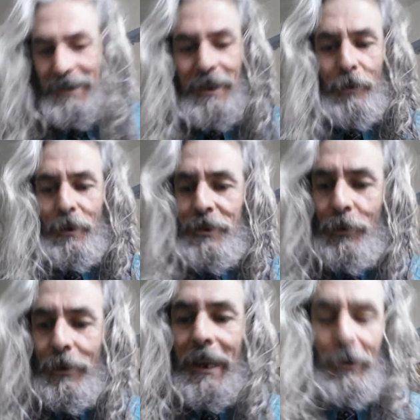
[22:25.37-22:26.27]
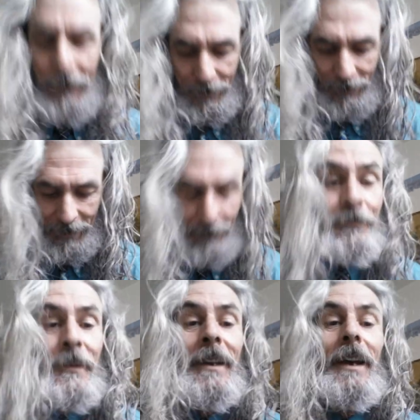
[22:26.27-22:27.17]
Oh, we'll sort that out in a minute.
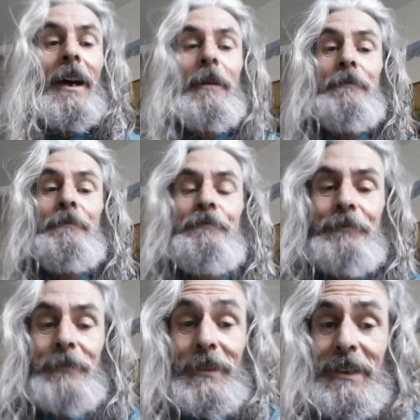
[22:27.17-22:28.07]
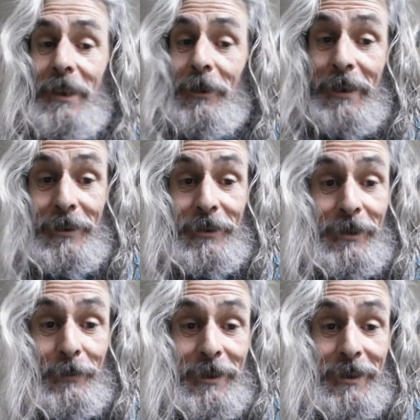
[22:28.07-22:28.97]
See, totally
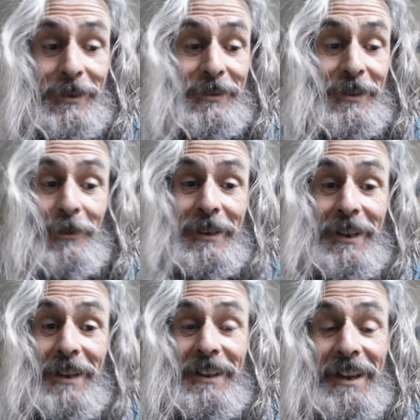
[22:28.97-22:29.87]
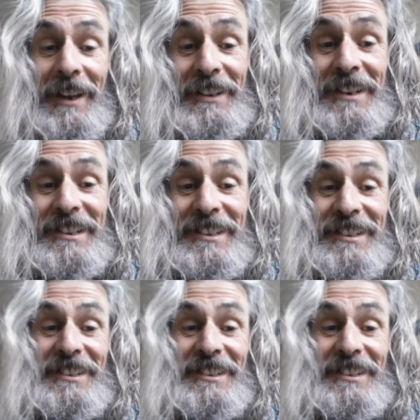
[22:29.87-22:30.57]
unscripted, totally unedited.